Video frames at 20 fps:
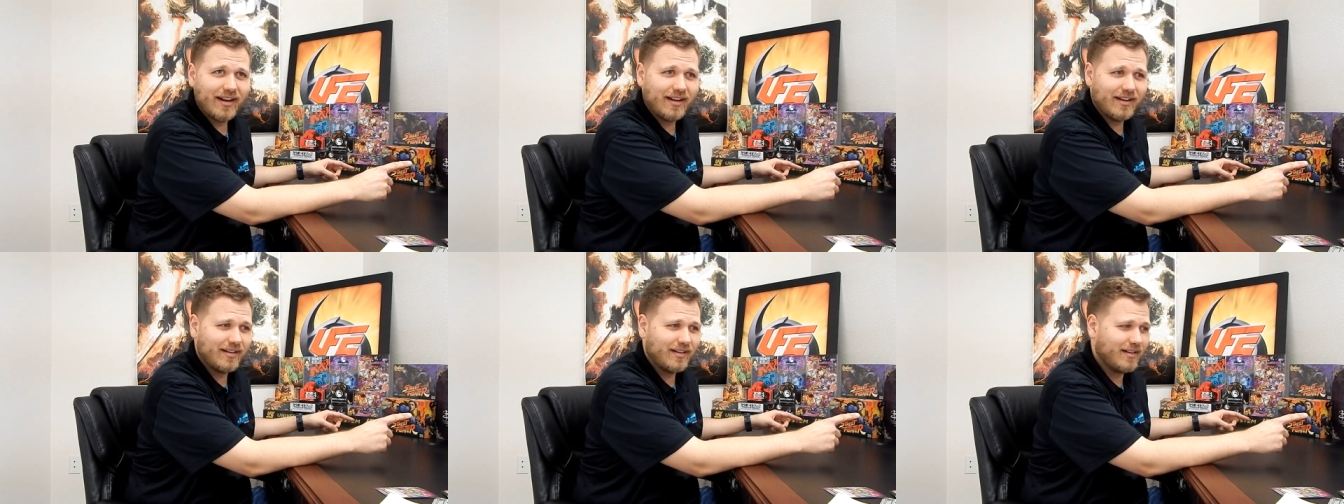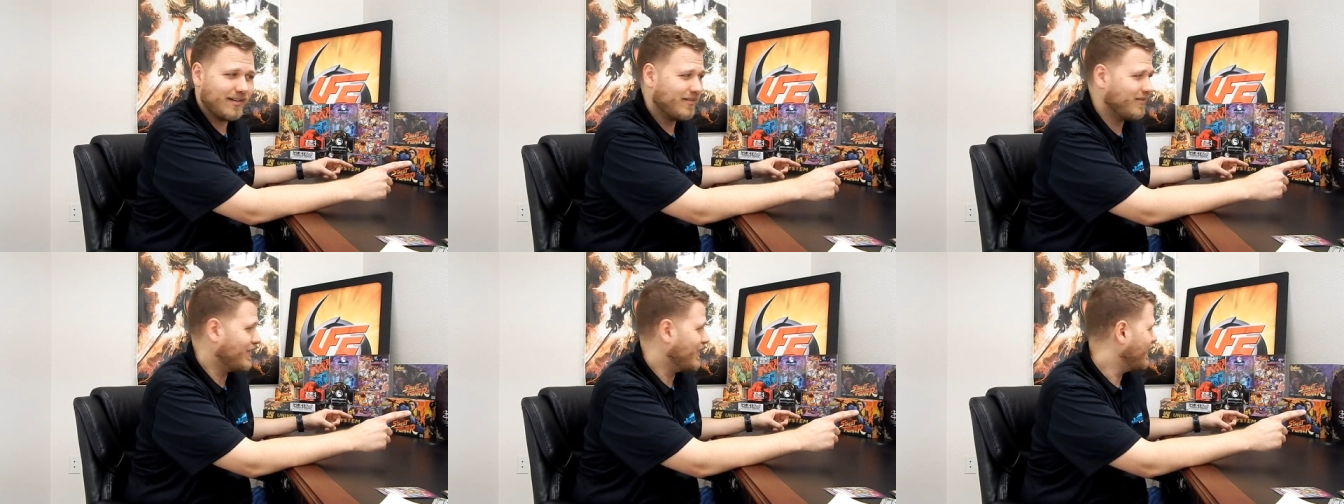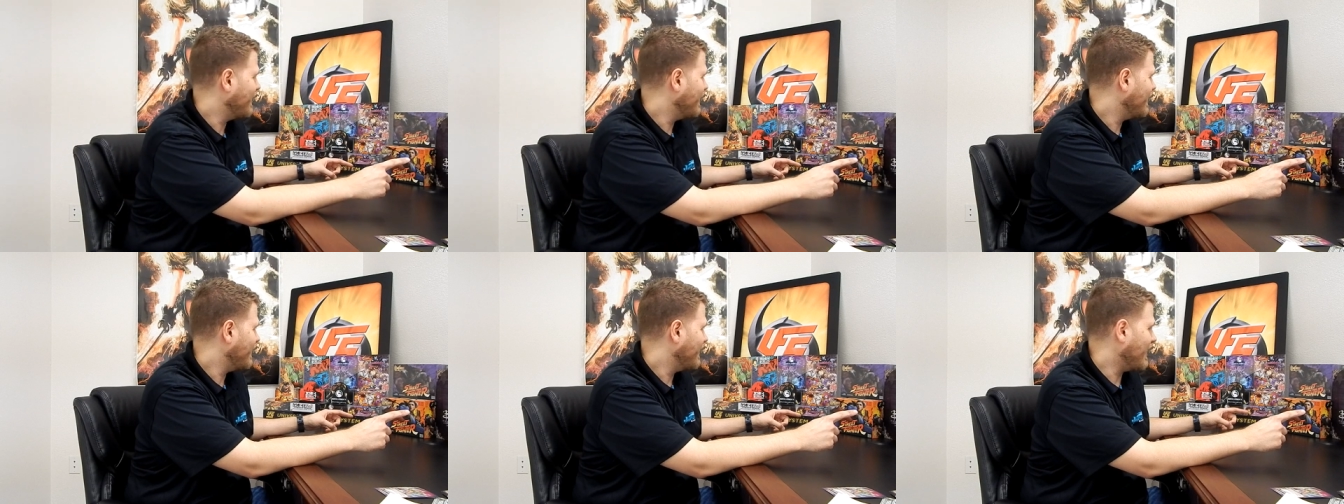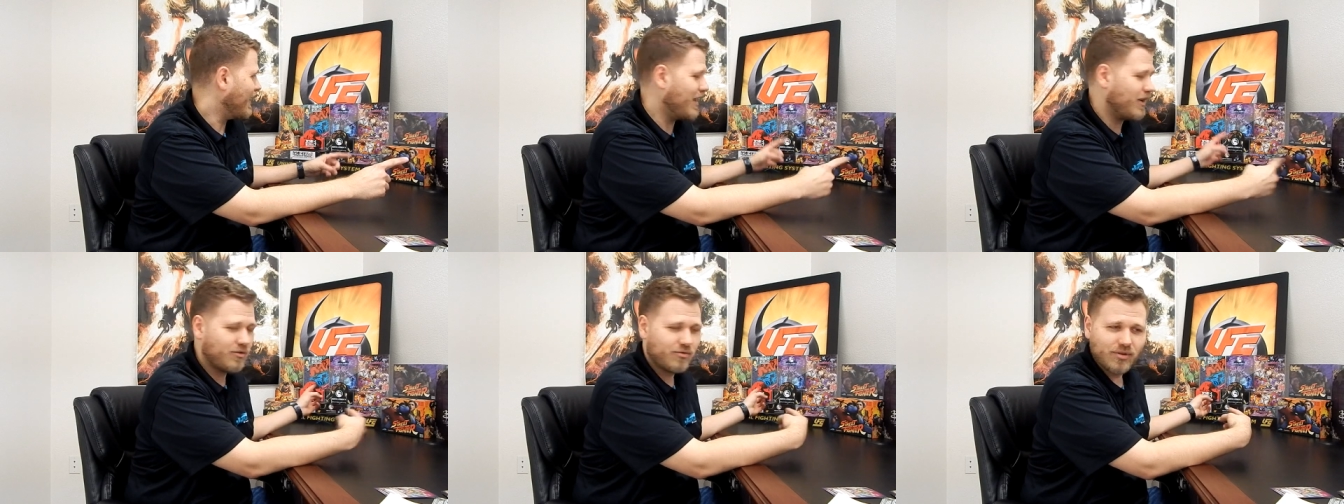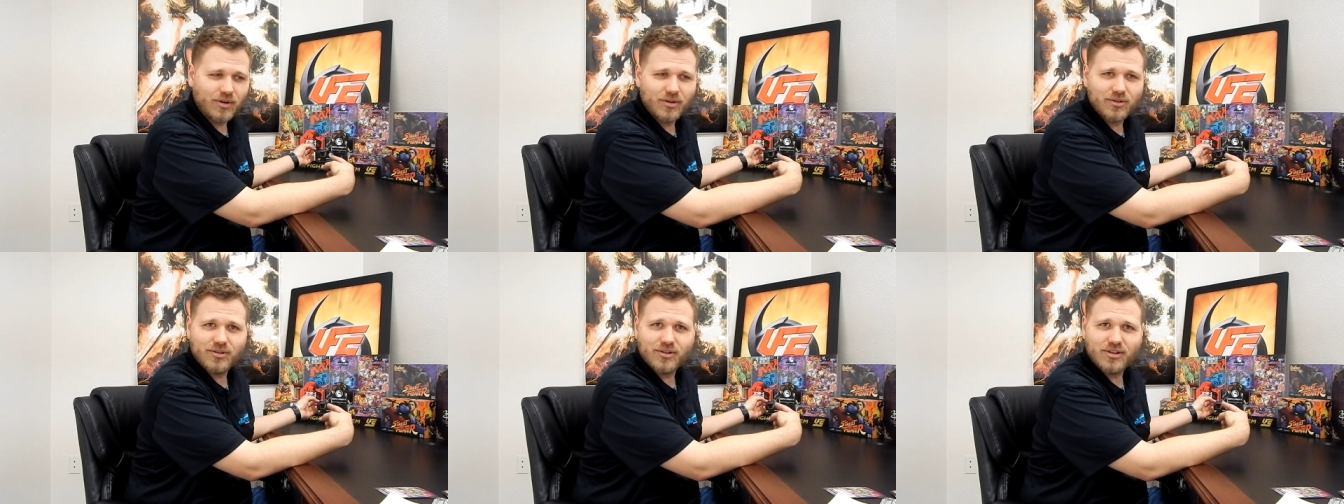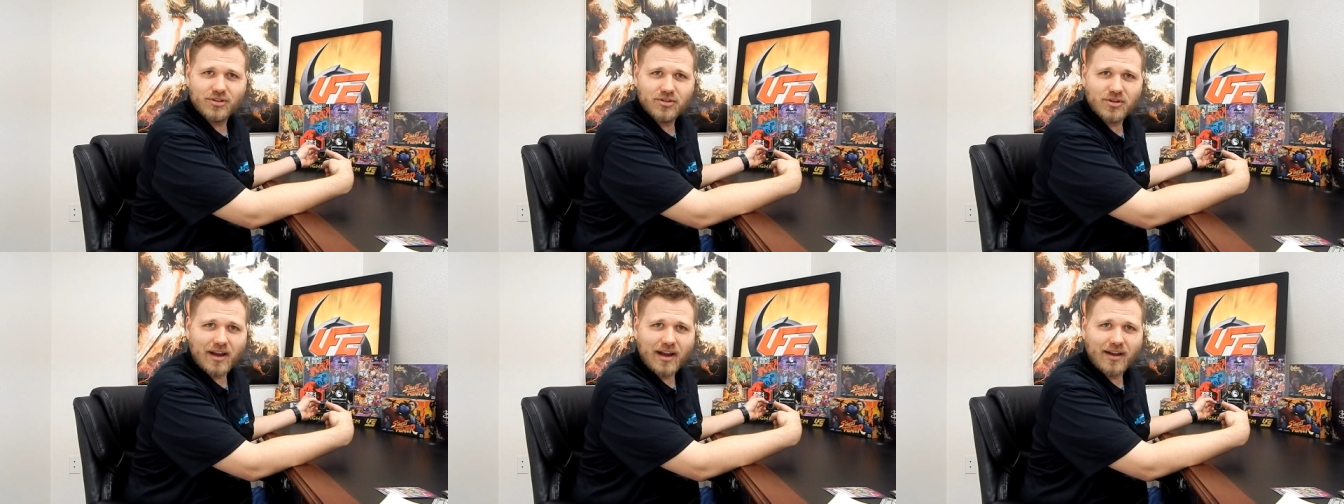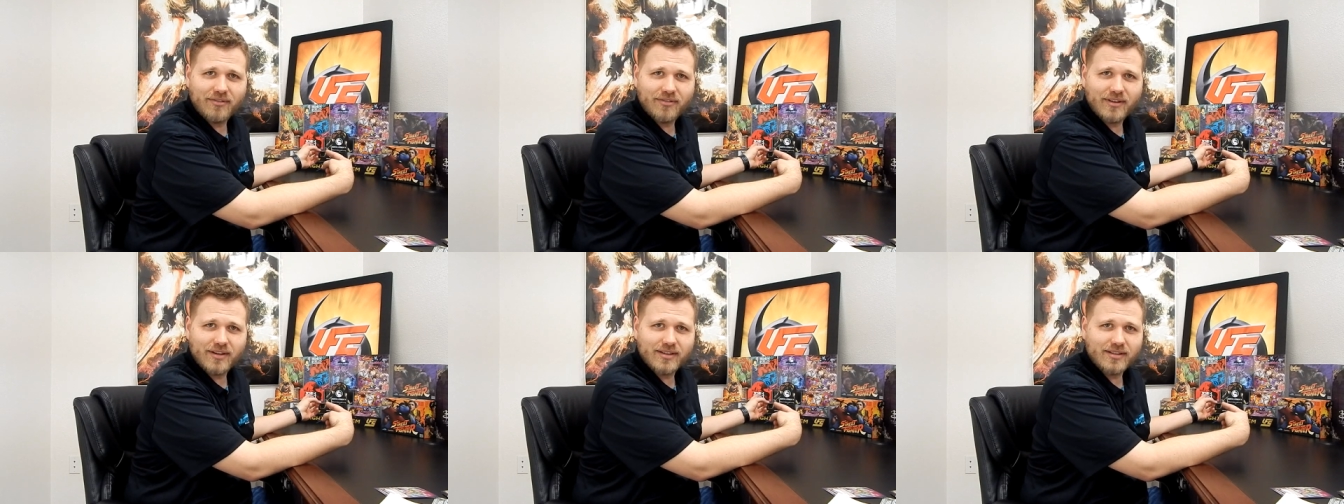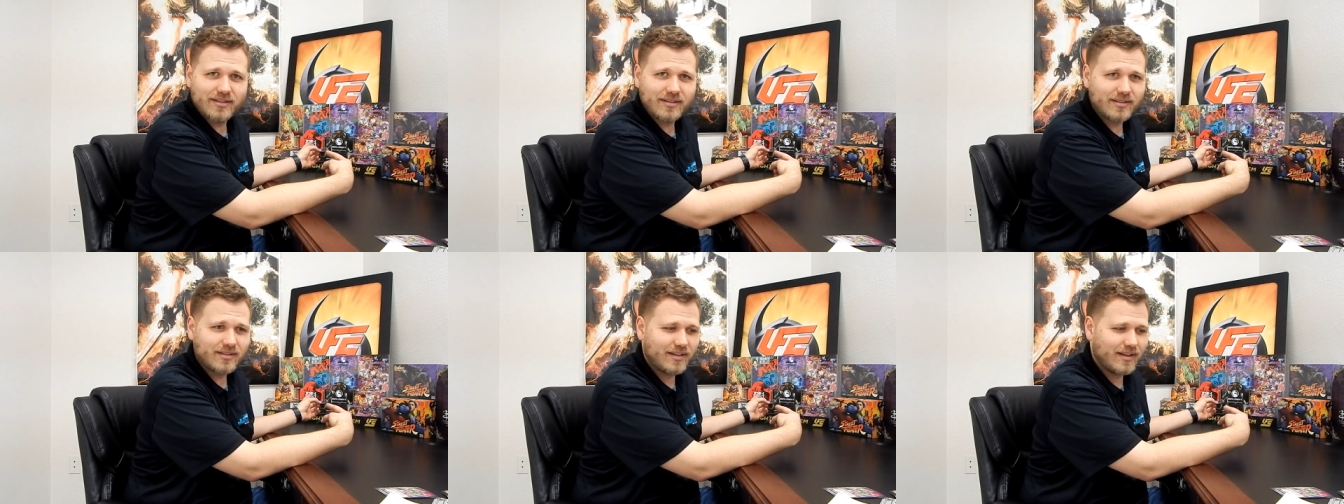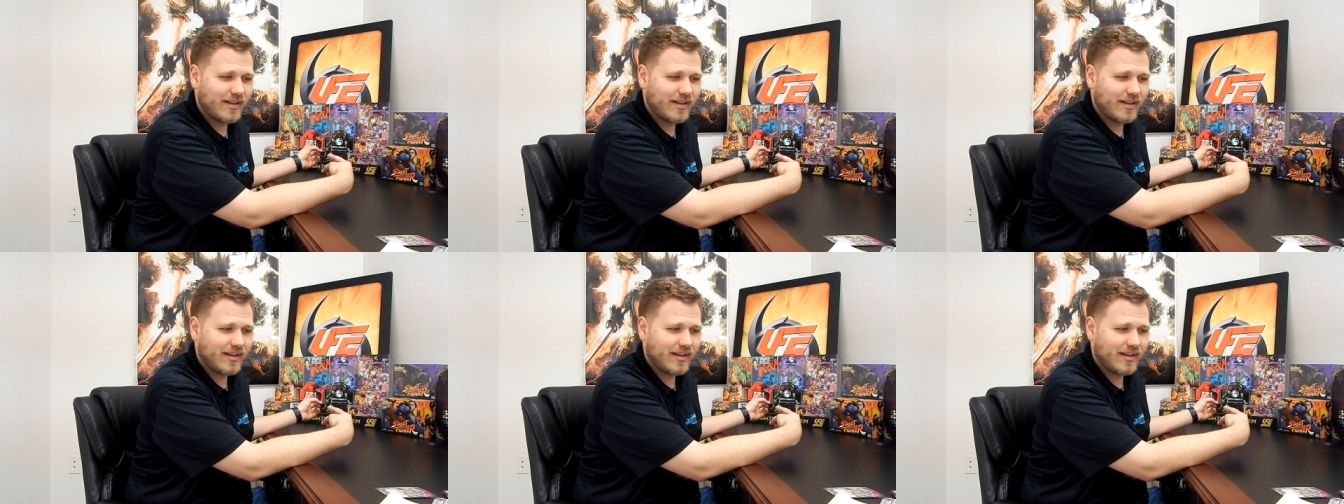and the intro to the Joffice.